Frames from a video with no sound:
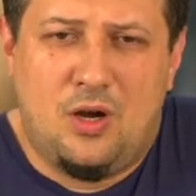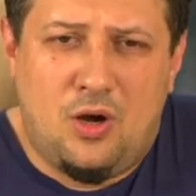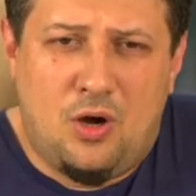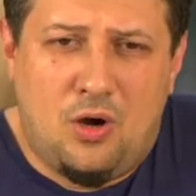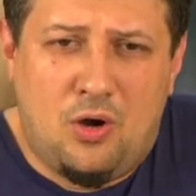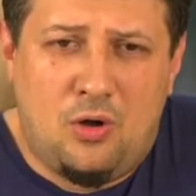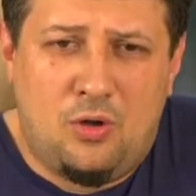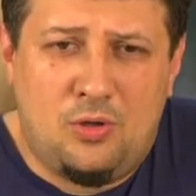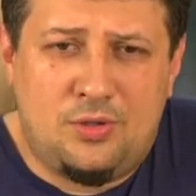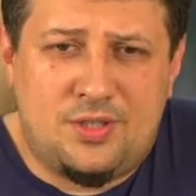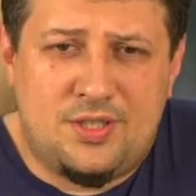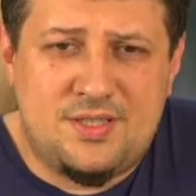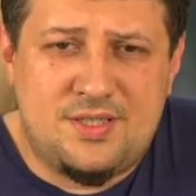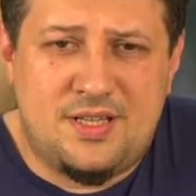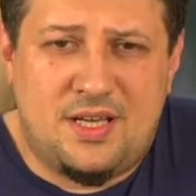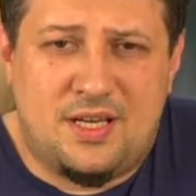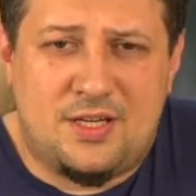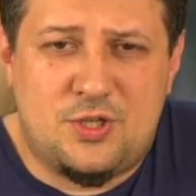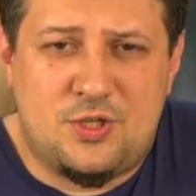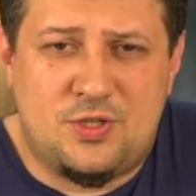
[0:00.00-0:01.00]
All
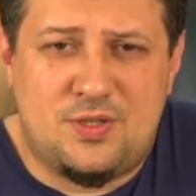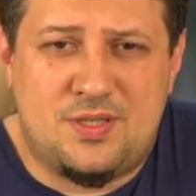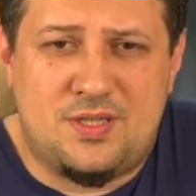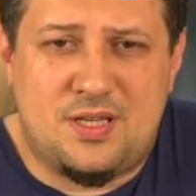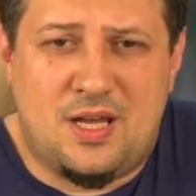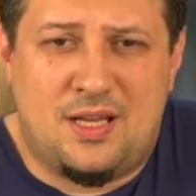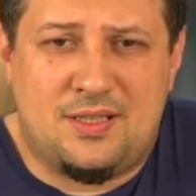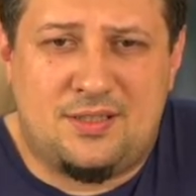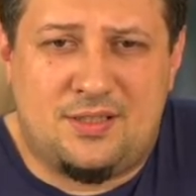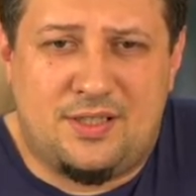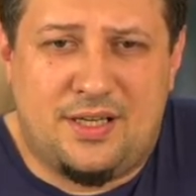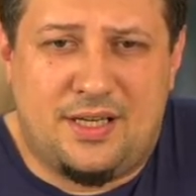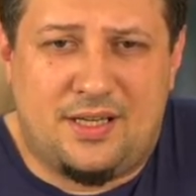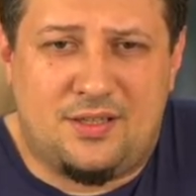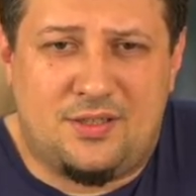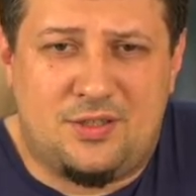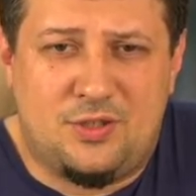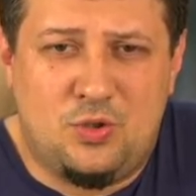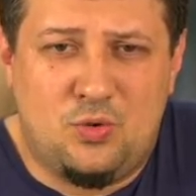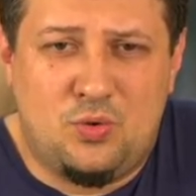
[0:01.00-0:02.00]
transactions are
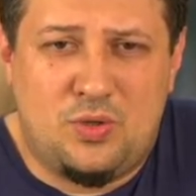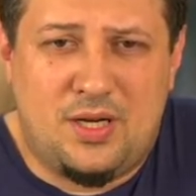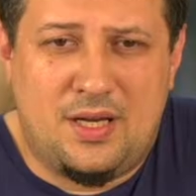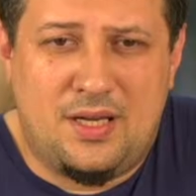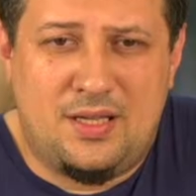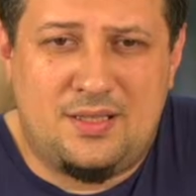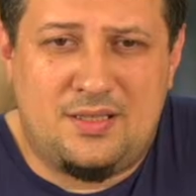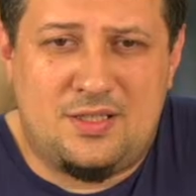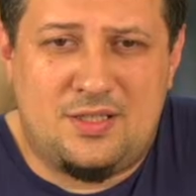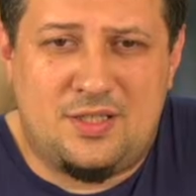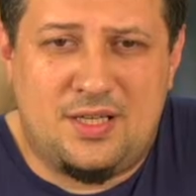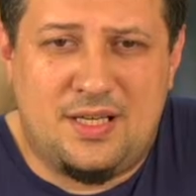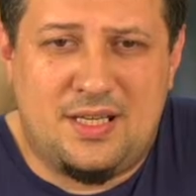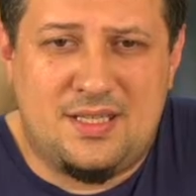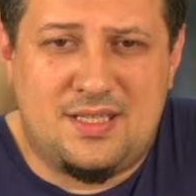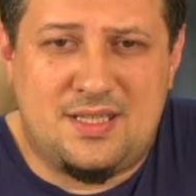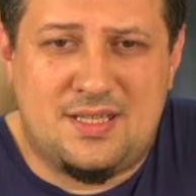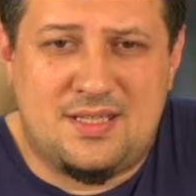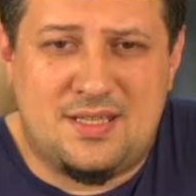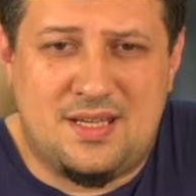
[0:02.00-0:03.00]
tracked. You can
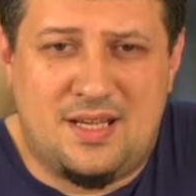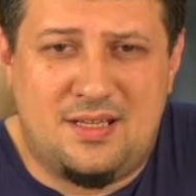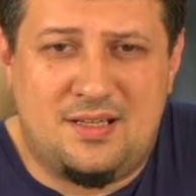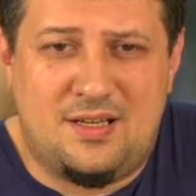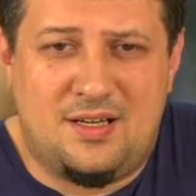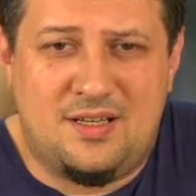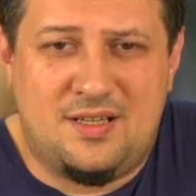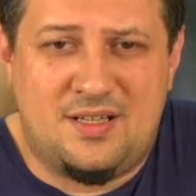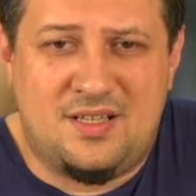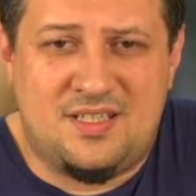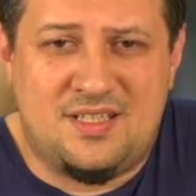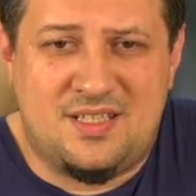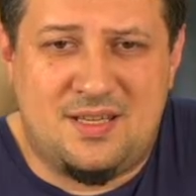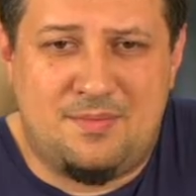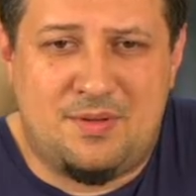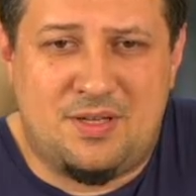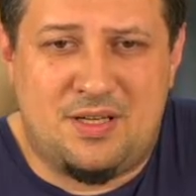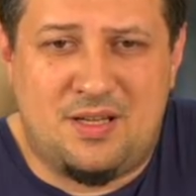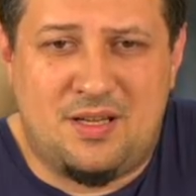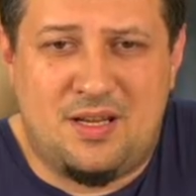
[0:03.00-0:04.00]
trace the sender and
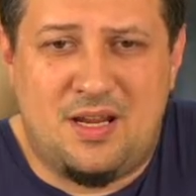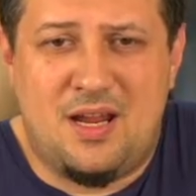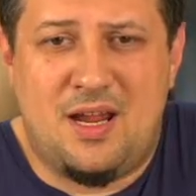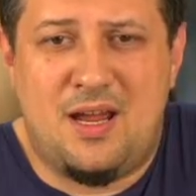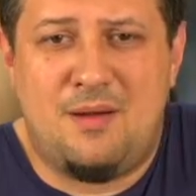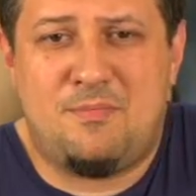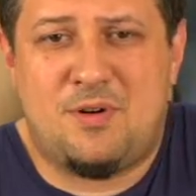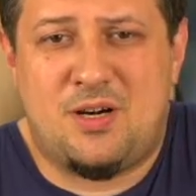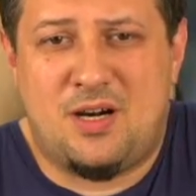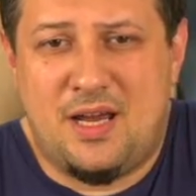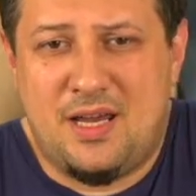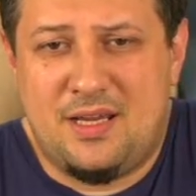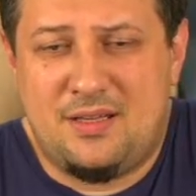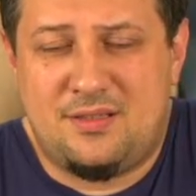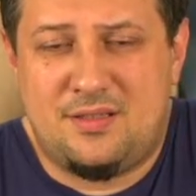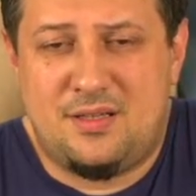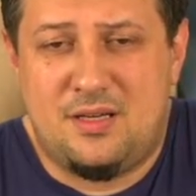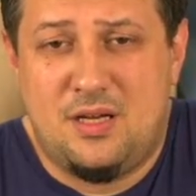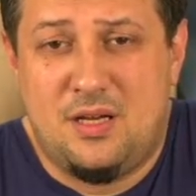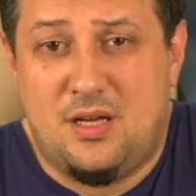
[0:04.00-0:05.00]
recipient. Am I right?